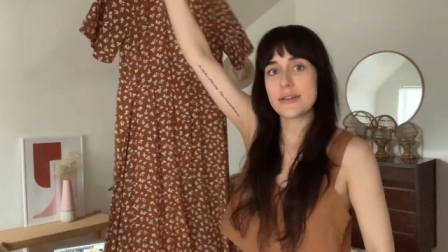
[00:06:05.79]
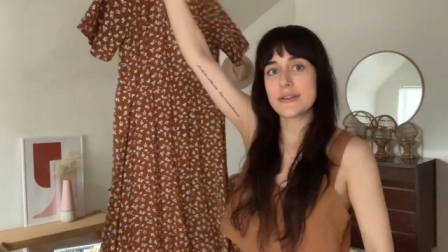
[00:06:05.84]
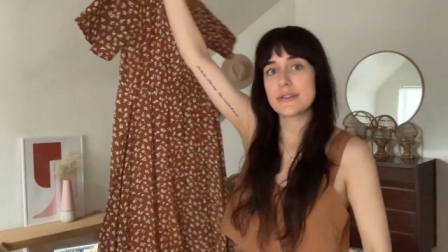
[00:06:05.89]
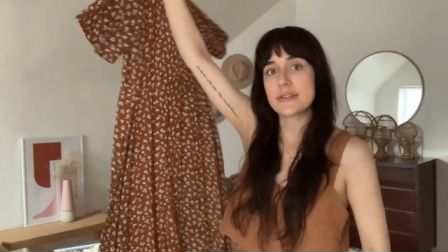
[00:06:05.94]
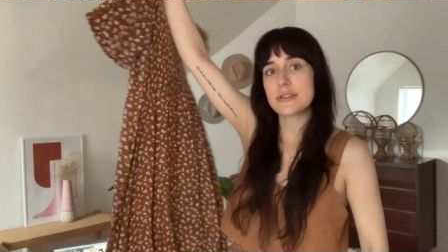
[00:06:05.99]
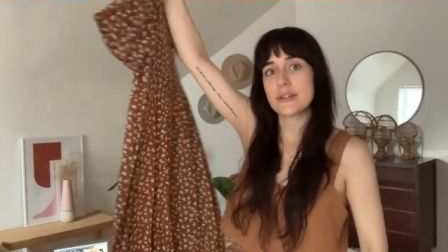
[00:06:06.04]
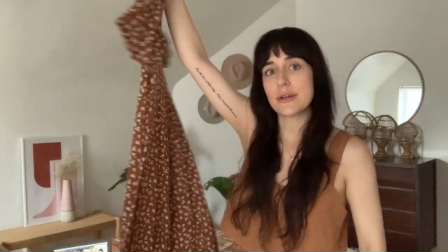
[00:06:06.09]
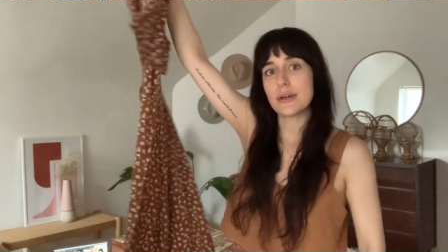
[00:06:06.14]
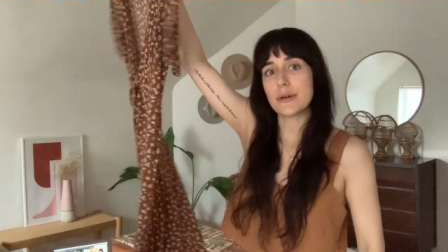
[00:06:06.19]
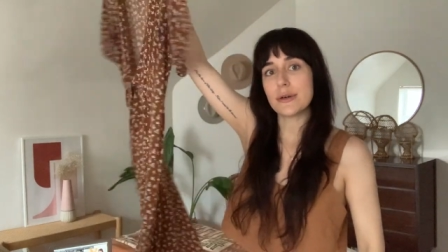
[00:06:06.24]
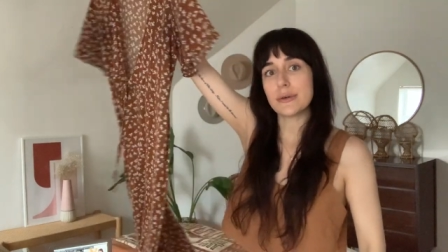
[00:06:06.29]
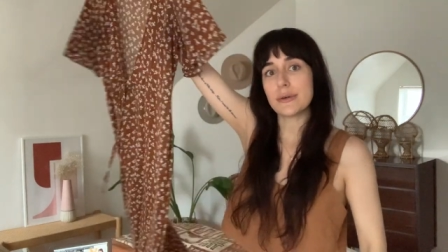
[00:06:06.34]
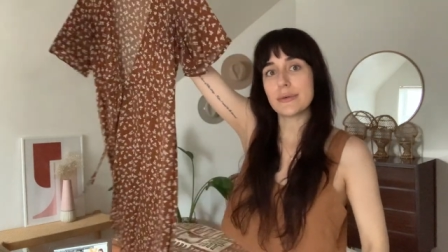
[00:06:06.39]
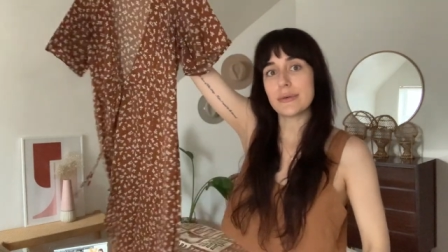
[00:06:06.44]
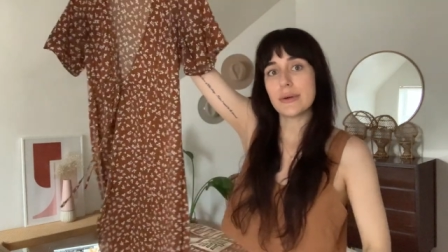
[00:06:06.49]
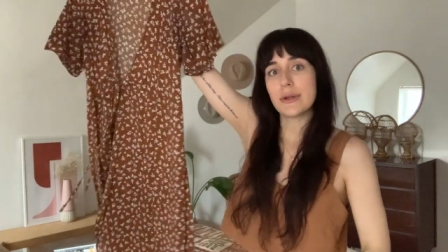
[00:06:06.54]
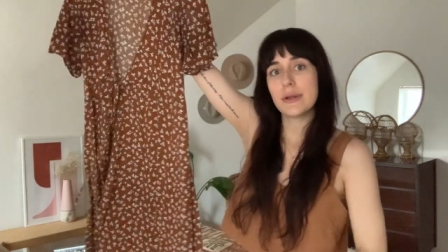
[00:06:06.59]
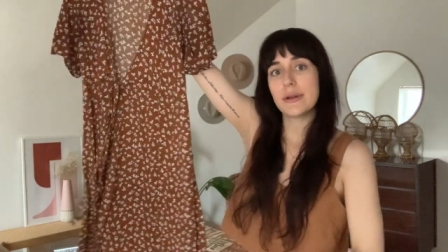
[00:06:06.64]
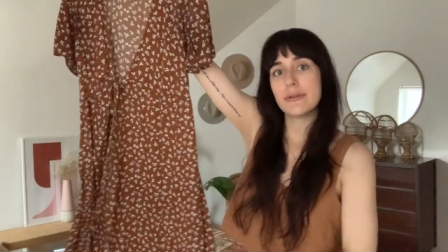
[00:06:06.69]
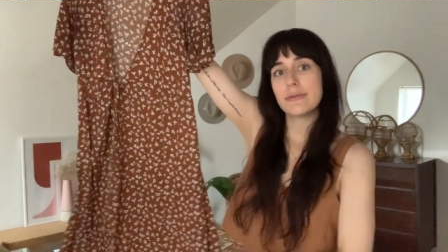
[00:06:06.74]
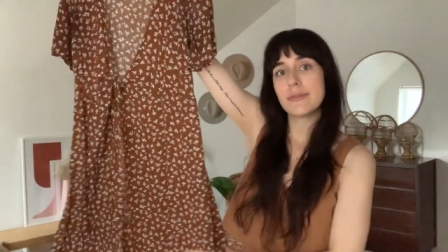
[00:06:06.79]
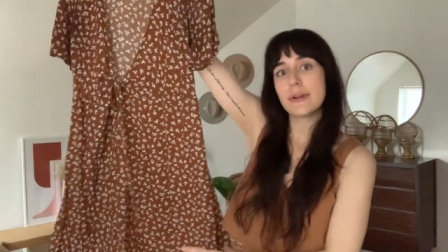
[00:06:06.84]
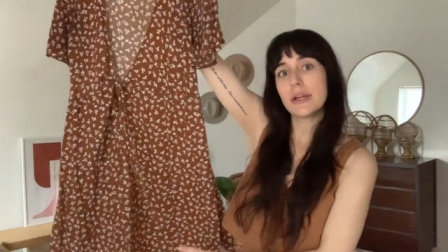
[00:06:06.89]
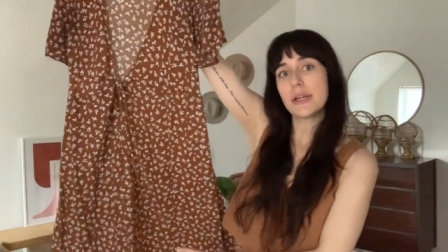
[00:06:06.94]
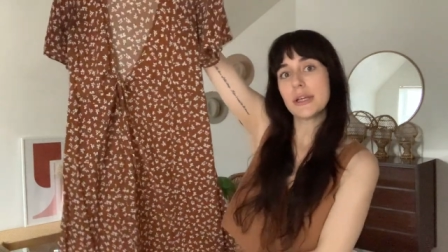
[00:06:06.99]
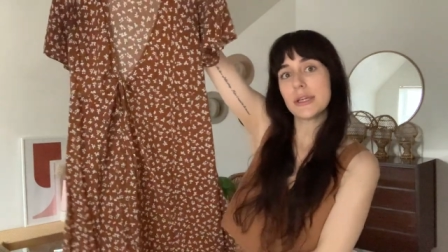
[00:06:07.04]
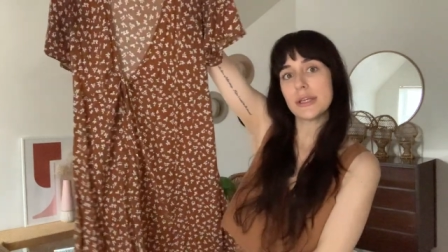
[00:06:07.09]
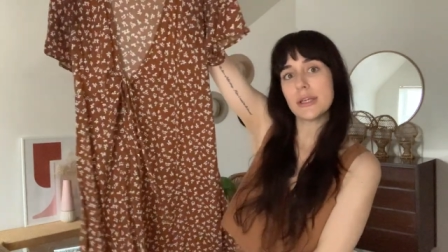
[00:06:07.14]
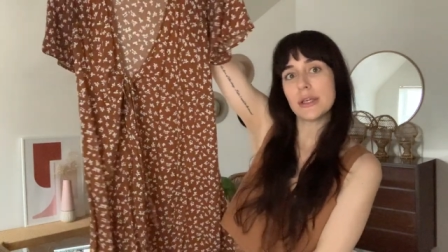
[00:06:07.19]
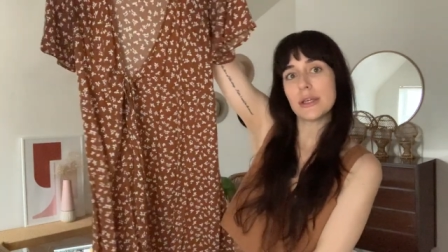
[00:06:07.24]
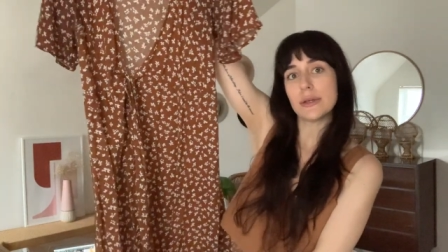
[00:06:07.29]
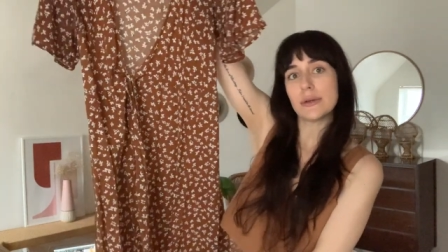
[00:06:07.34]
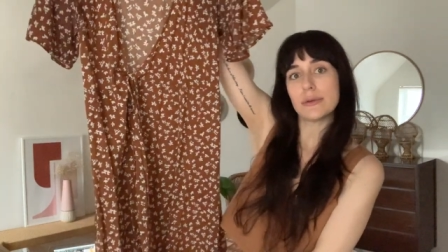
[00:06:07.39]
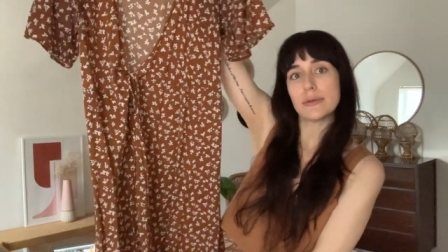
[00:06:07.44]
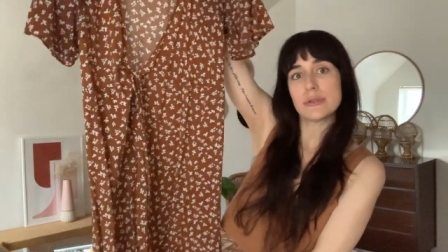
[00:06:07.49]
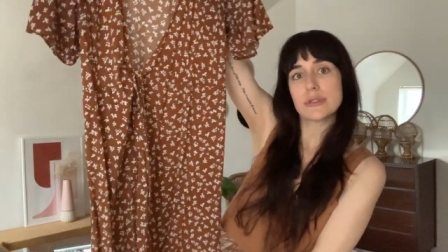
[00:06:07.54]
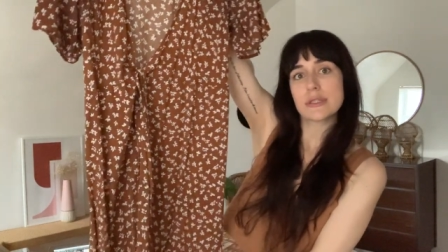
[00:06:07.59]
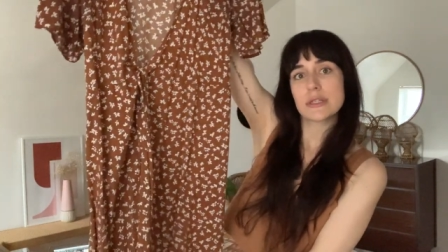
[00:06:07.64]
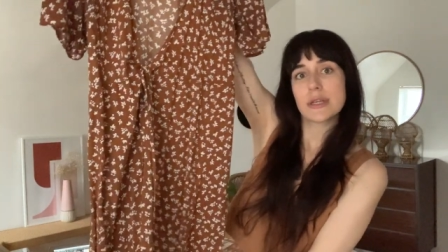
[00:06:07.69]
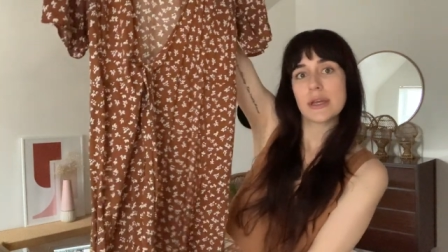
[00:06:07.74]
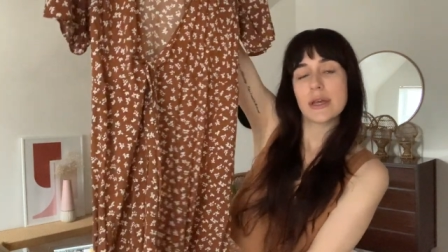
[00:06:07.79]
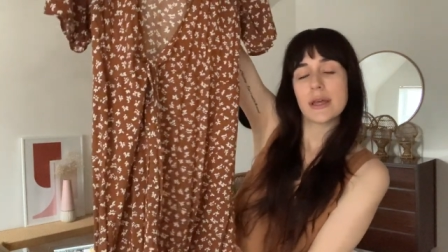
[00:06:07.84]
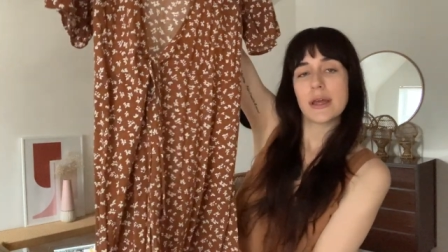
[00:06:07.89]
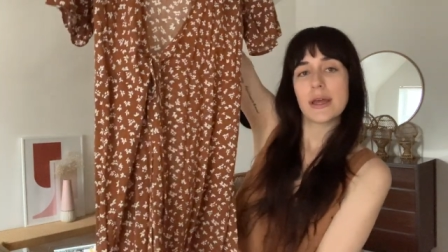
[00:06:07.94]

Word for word: So very cute